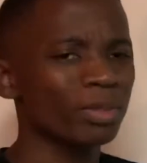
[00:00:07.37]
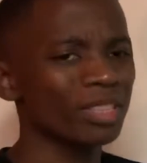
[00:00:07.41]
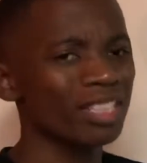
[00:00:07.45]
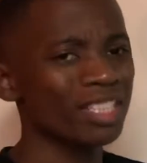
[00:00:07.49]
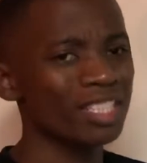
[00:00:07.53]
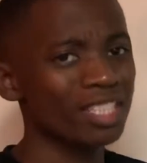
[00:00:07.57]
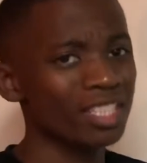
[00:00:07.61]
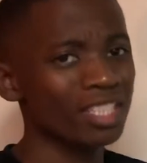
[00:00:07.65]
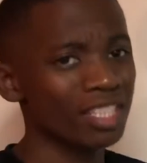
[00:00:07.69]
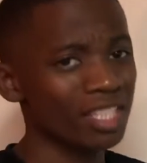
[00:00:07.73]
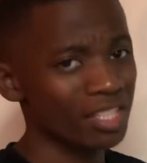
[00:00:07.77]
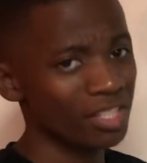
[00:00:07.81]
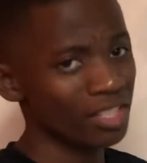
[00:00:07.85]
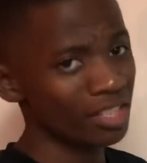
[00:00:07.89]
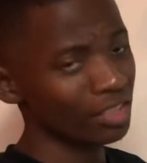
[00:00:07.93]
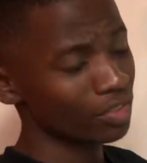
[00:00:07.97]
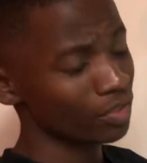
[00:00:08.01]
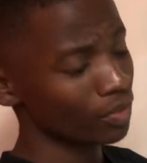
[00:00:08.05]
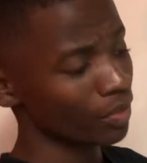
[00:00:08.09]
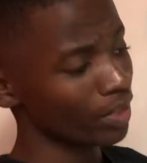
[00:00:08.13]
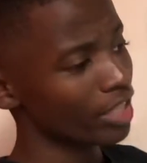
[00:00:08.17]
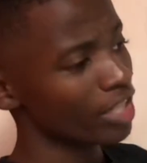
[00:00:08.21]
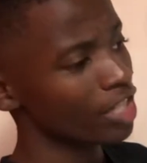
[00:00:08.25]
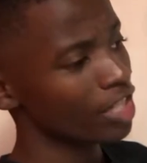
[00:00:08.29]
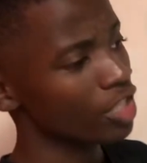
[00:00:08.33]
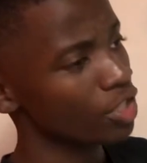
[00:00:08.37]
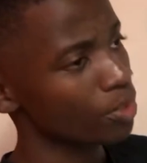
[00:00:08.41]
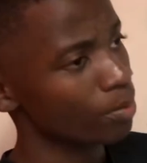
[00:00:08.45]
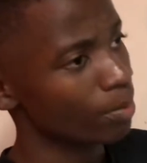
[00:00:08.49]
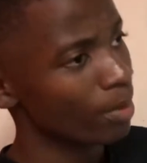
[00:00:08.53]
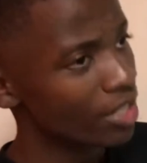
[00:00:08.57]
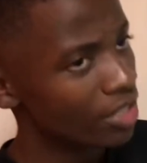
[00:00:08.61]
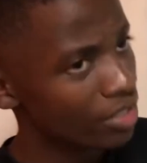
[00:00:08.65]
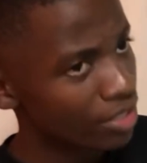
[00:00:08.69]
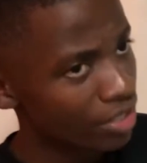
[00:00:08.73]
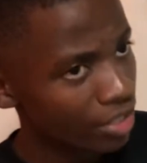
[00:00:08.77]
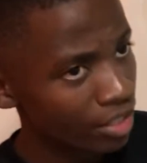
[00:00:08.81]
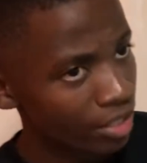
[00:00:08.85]
discussing drainage
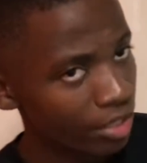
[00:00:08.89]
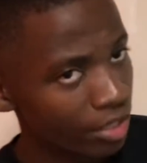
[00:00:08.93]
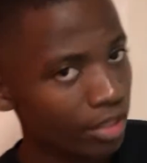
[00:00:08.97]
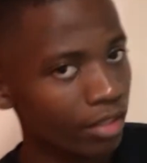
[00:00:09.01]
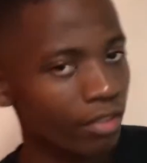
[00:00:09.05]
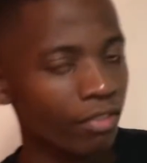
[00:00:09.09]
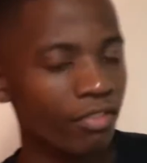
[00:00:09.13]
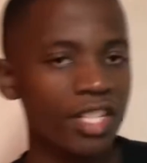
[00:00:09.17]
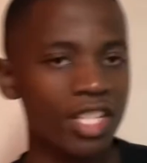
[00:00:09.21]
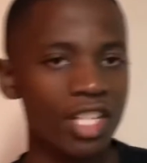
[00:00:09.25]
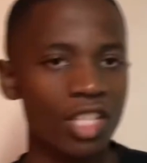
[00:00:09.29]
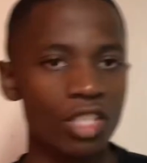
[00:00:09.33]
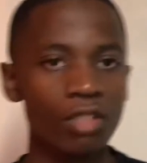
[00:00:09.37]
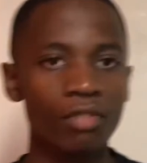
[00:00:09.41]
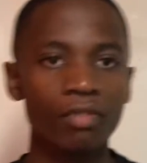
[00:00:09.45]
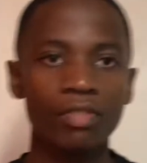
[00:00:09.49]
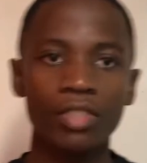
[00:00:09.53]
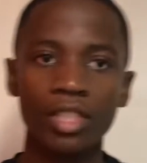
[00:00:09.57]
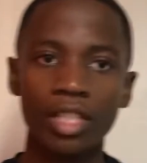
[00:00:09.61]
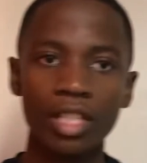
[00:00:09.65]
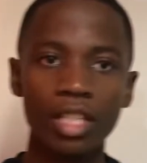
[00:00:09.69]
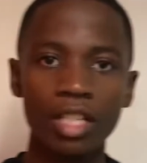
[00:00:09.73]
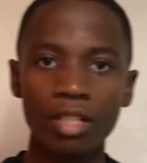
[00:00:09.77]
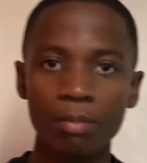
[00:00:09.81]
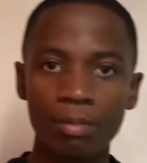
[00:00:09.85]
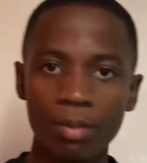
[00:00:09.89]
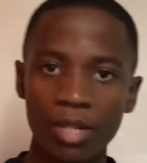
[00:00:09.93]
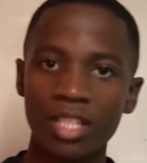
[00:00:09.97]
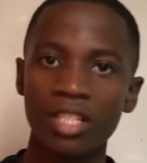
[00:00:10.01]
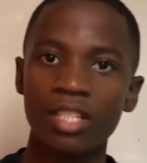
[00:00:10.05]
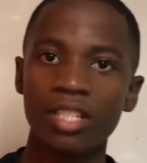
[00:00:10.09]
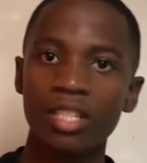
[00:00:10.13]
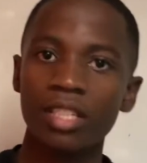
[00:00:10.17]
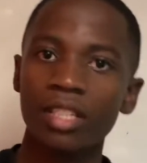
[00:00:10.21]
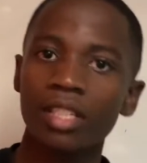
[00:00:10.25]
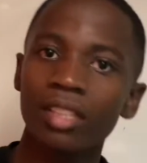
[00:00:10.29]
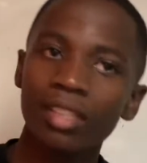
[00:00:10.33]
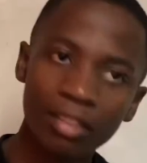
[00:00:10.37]
basin, the features of drainage
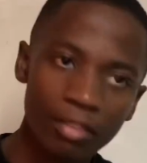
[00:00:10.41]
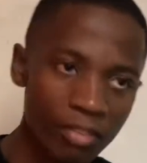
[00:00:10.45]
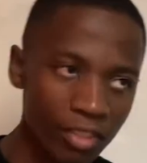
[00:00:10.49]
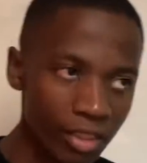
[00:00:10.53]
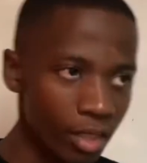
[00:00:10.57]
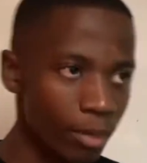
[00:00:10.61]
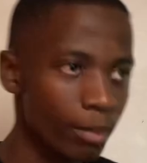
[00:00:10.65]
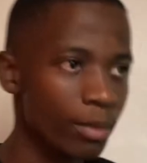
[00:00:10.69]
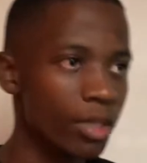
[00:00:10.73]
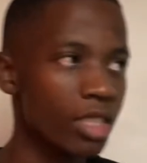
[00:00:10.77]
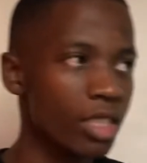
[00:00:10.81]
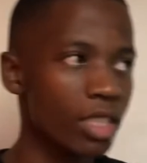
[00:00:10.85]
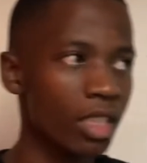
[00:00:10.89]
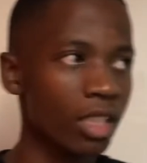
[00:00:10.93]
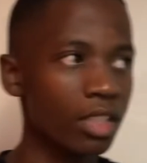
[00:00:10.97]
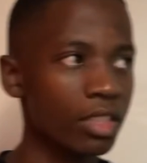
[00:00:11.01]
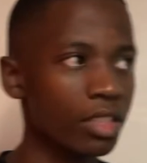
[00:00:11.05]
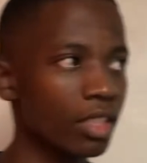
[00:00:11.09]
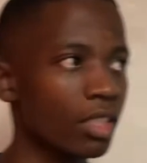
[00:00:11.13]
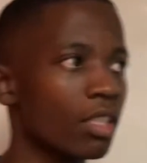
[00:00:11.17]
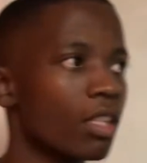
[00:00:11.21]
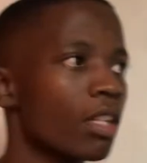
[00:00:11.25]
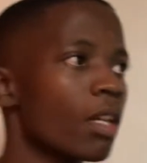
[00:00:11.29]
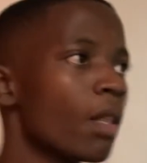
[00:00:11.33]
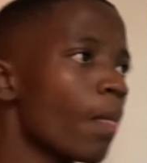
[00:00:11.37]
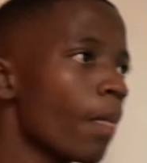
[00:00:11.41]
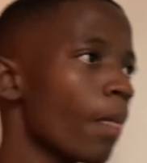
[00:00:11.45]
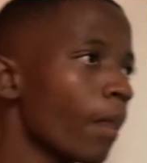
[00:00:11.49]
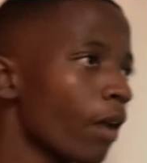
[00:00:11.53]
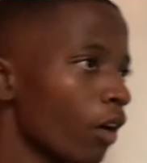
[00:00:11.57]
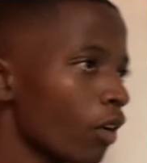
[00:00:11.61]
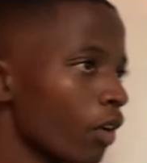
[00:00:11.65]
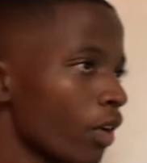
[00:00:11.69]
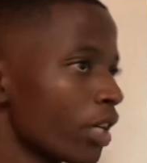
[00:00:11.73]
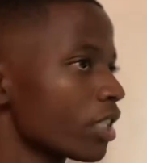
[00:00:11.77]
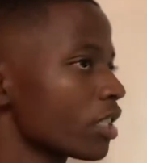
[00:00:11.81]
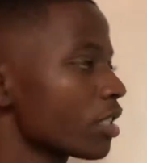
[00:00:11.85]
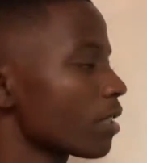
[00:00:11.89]
basin, the fundamentals.
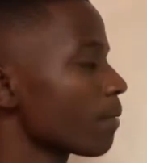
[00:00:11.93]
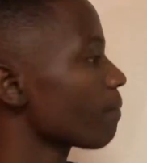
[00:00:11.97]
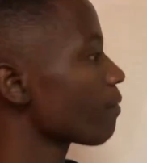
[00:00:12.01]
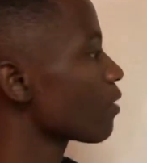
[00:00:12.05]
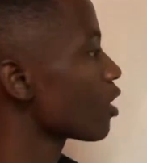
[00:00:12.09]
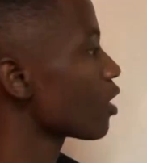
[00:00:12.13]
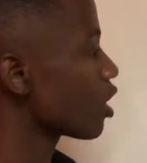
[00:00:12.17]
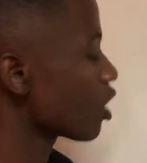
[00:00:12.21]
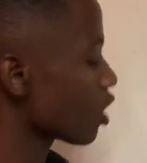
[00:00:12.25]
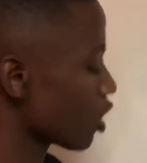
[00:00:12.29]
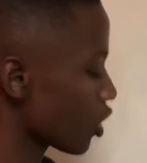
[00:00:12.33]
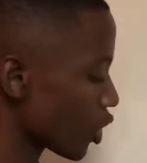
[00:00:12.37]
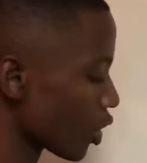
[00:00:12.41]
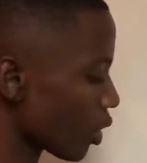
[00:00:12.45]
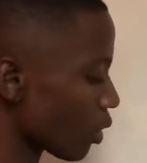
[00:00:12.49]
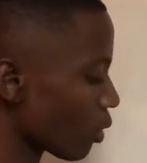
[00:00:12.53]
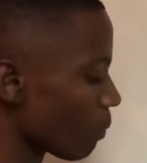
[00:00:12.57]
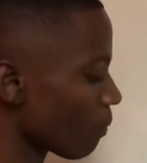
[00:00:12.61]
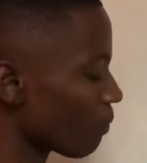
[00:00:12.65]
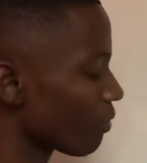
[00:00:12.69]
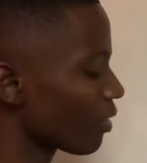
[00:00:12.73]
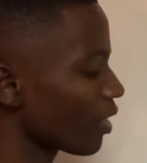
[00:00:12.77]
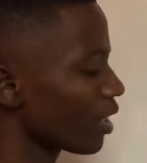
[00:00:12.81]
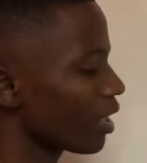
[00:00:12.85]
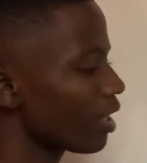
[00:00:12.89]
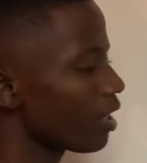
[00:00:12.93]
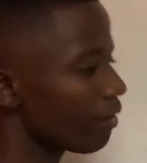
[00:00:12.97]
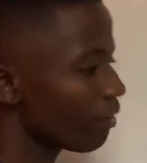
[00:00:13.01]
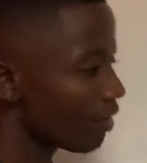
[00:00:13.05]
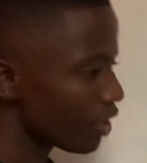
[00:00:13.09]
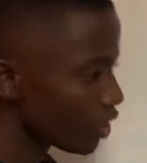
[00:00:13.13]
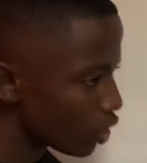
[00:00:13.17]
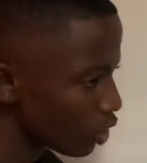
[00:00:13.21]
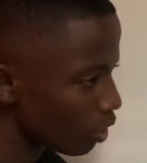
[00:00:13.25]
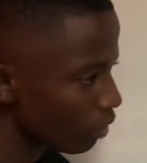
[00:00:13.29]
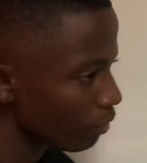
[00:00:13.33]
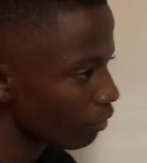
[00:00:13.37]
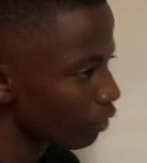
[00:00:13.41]
Alright, so
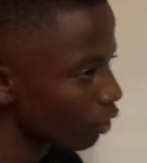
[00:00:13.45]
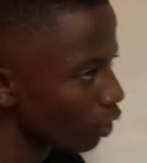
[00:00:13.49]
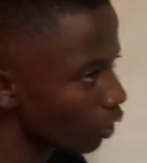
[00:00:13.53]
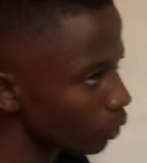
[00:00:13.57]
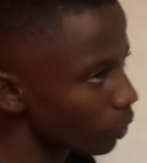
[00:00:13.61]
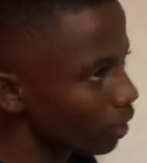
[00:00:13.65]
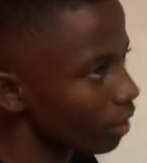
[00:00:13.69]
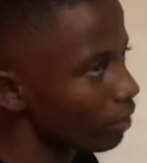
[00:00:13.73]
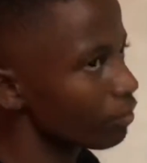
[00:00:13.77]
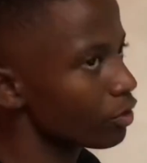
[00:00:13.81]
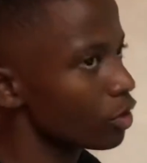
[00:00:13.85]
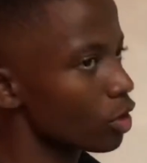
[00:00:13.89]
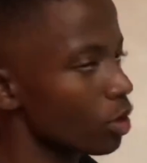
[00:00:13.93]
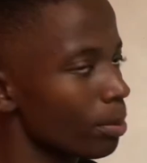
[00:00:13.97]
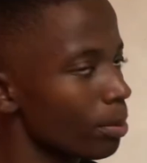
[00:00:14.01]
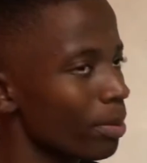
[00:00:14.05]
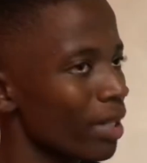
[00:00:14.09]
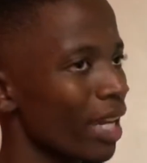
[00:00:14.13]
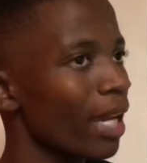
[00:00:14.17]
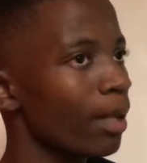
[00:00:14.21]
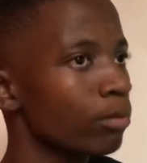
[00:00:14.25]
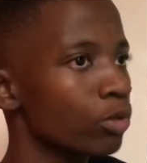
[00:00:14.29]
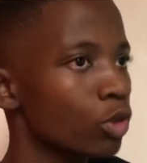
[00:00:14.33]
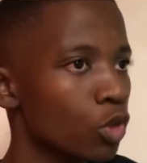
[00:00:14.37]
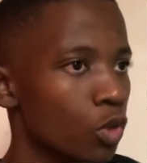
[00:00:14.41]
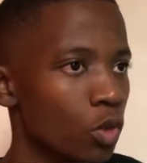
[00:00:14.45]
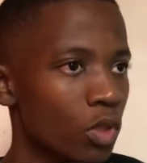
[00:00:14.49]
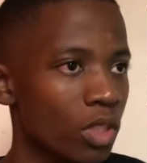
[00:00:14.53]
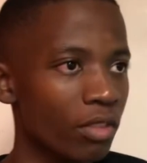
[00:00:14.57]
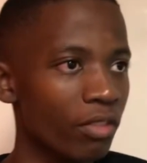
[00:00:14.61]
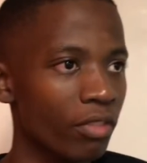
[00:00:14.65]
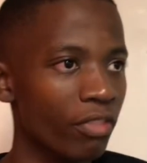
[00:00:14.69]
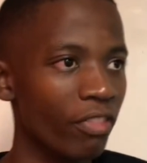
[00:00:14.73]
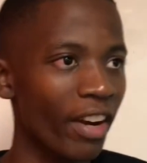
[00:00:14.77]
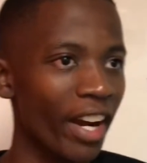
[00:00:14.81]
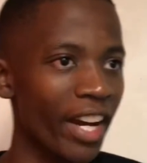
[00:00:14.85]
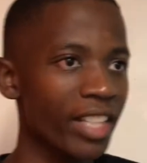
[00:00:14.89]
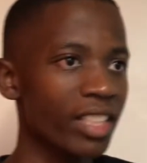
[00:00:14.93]
first of all we have to be able to
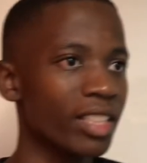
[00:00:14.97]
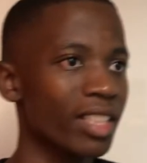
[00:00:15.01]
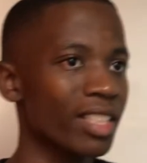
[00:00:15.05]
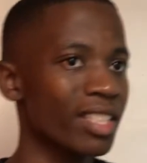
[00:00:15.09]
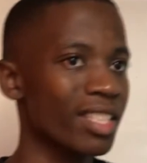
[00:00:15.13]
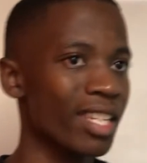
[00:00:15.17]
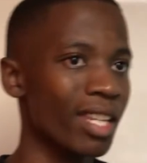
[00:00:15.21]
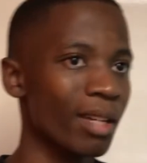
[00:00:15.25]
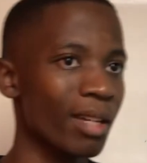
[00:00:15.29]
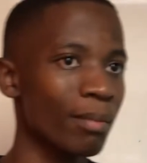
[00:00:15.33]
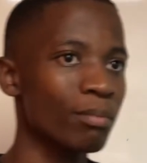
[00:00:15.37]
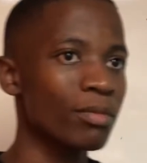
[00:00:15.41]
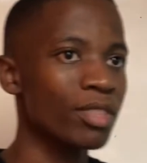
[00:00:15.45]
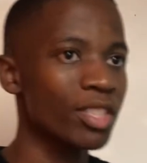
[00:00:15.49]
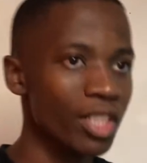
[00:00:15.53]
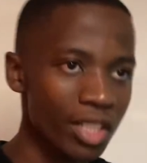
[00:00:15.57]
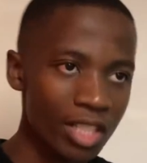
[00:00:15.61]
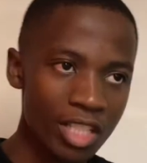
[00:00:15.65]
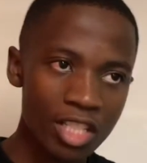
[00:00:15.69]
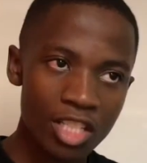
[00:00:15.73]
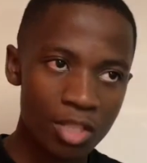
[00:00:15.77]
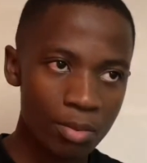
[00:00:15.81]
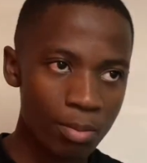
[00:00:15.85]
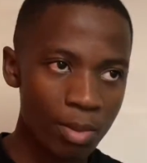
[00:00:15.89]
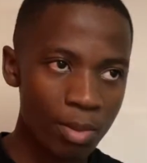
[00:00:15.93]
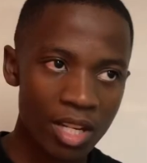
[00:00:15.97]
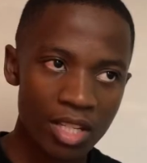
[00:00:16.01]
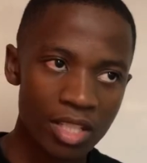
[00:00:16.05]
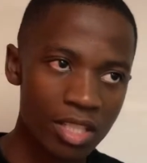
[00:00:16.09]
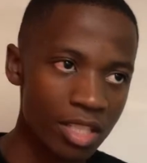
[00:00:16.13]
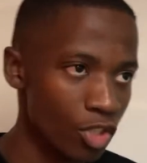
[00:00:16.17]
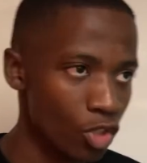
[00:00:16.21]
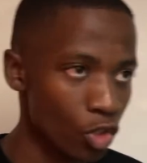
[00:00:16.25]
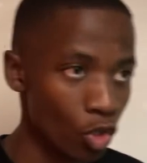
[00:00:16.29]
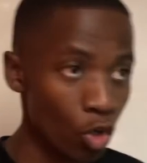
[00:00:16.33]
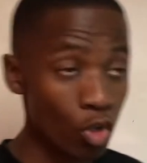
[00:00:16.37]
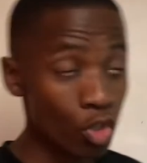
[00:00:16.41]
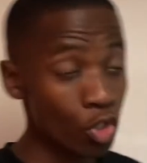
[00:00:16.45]
define the term drainage basin.
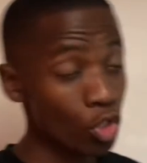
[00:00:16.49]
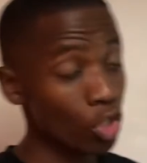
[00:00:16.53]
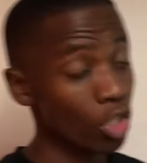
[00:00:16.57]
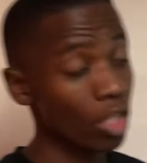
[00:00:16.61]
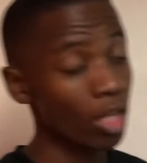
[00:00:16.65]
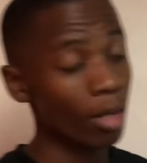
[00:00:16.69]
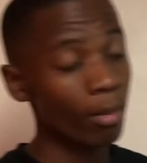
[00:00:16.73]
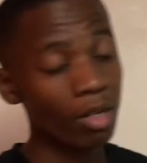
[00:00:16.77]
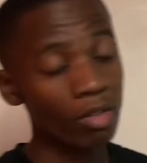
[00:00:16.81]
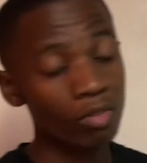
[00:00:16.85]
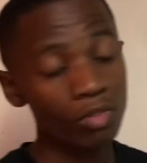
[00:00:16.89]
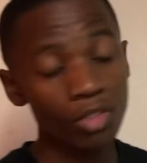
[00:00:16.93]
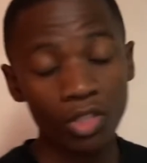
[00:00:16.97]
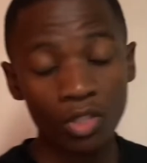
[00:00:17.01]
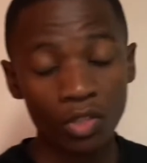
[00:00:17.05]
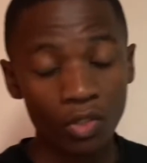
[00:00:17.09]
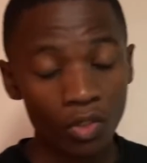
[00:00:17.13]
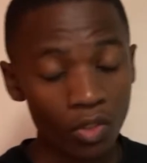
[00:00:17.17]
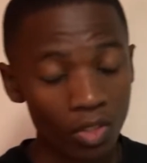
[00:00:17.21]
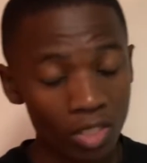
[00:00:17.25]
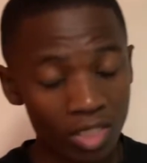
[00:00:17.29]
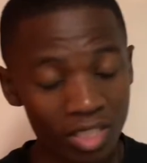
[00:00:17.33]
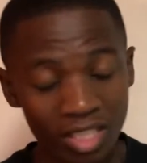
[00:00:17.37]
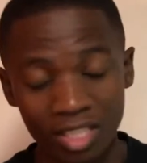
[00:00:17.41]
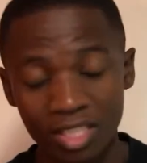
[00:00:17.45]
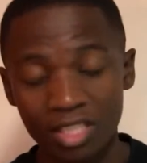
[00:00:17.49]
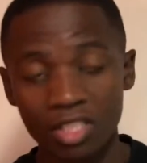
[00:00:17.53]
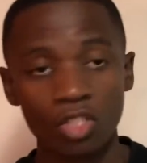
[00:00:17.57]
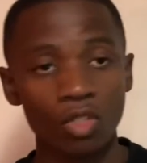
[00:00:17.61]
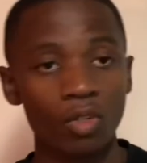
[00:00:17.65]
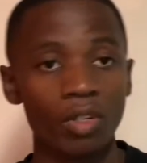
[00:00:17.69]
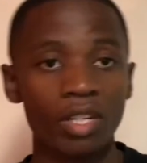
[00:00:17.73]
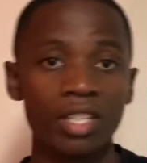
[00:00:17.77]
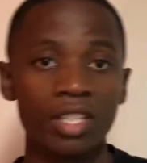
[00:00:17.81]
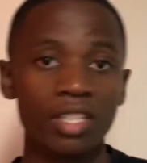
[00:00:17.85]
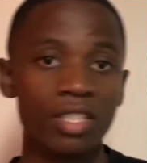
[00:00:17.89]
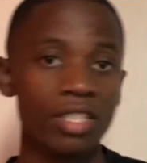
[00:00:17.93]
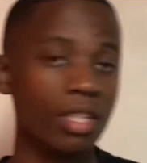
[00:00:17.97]
It's going to come out during your tests
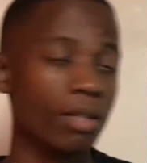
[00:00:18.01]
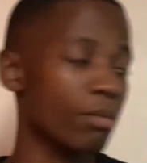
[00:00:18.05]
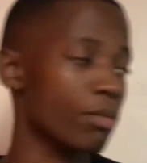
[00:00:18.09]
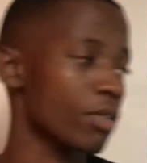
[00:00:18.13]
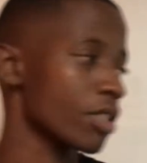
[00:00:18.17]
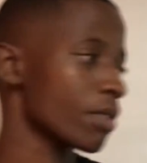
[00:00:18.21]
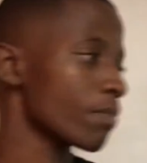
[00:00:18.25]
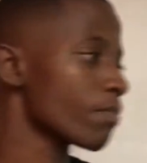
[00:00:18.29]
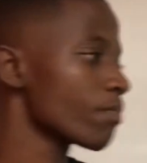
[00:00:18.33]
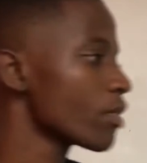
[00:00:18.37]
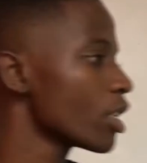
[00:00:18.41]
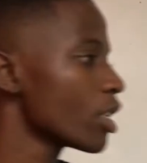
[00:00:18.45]
or exams.